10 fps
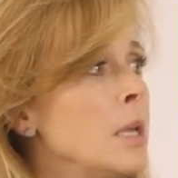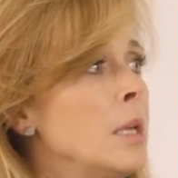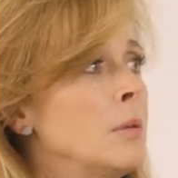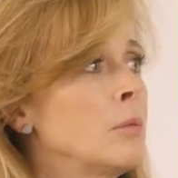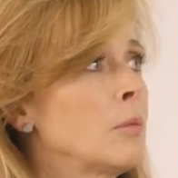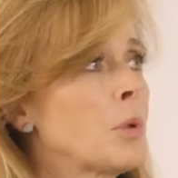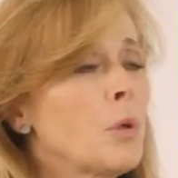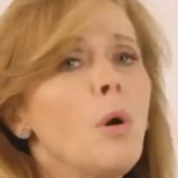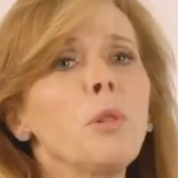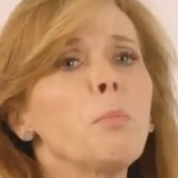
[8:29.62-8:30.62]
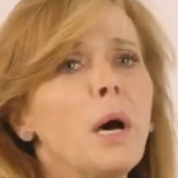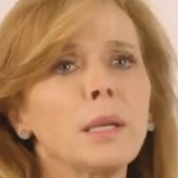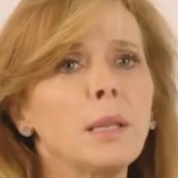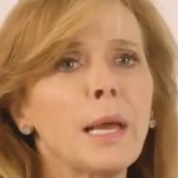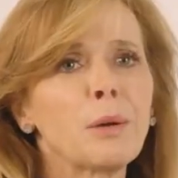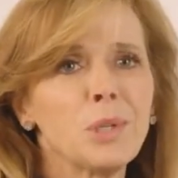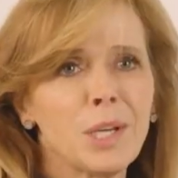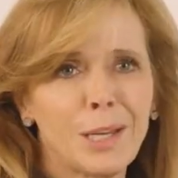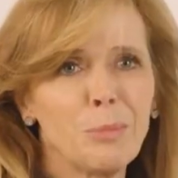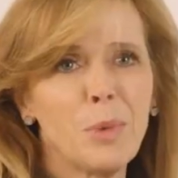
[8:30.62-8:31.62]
with all the body language I can